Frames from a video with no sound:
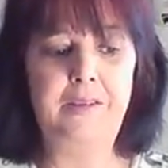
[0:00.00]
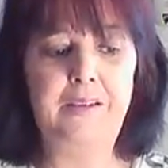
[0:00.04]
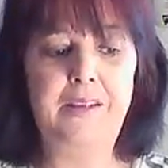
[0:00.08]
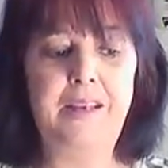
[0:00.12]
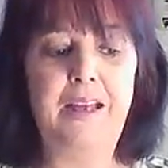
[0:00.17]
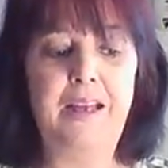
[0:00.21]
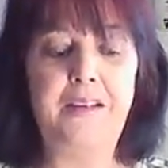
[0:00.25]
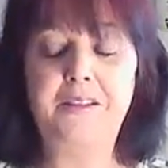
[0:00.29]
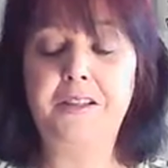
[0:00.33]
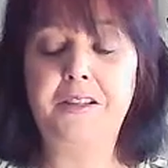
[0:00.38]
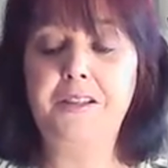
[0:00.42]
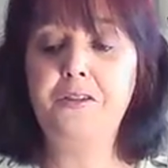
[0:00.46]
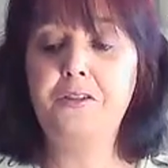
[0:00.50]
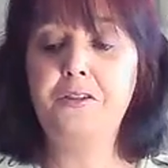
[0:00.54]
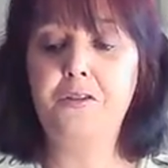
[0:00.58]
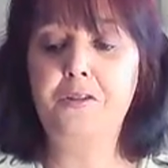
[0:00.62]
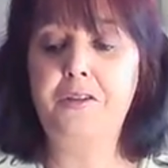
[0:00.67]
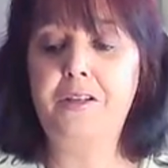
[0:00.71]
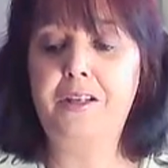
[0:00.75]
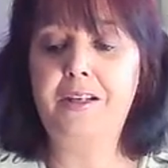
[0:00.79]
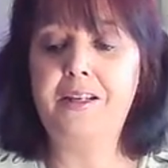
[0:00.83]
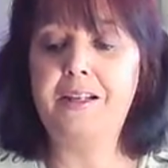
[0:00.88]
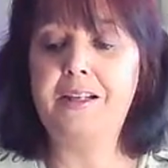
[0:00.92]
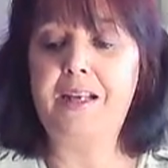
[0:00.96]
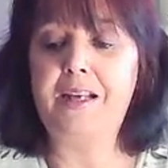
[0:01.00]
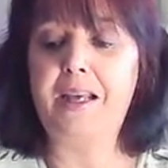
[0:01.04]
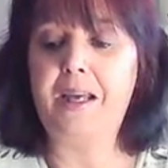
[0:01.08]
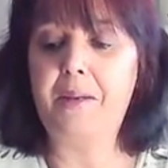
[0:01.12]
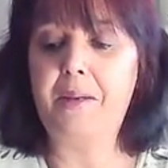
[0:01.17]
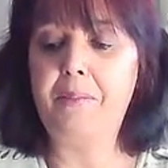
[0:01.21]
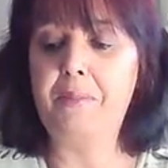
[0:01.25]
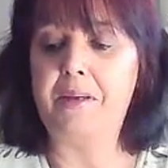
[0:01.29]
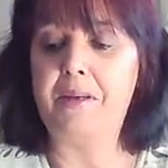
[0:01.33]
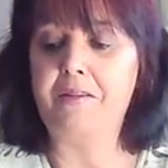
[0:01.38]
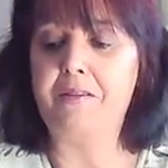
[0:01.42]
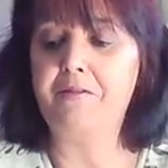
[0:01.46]
The answers you need are
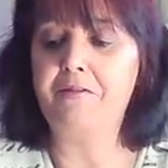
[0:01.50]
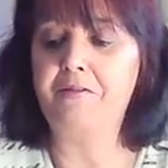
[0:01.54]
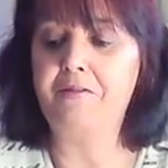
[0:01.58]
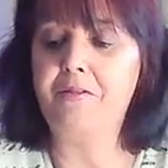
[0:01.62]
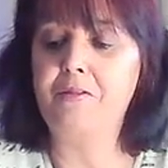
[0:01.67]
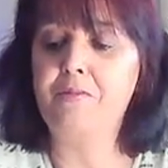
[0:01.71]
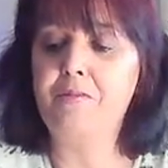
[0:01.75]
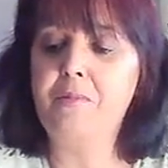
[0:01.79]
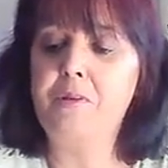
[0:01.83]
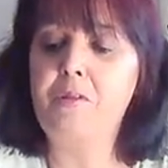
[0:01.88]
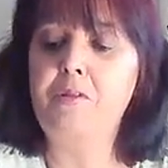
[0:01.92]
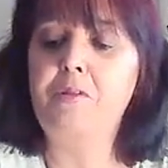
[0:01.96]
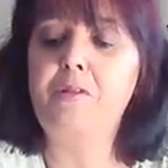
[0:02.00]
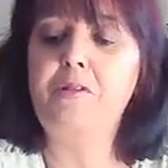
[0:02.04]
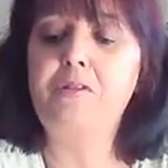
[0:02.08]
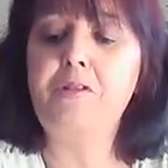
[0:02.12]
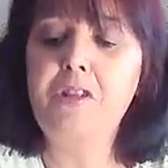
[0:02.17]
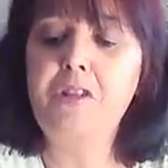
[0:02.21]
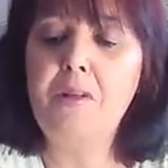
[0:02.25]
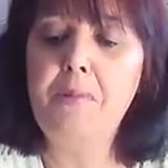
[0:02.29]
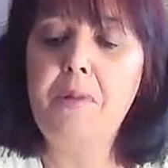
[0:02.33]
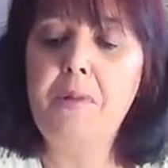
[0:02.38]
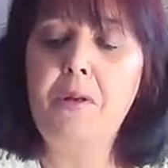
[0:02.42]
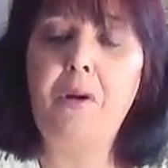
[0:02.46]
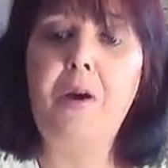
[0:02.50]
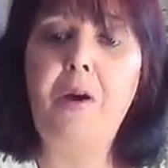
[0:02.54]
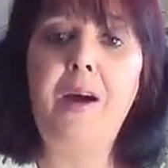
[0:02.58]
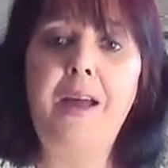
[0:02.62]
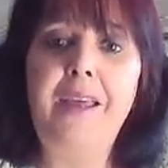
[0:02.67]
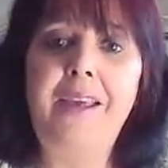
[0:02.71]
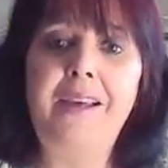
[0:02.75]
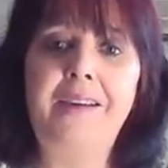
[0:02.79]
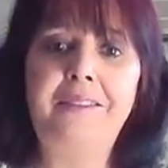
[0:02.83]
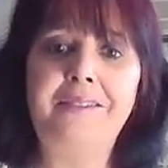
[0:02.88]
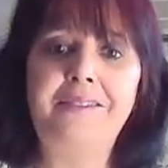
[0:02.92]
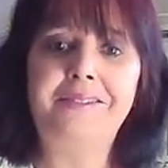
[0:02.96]
coming. Full Moon in
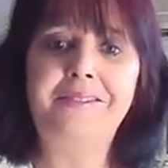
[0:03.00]
Gemini.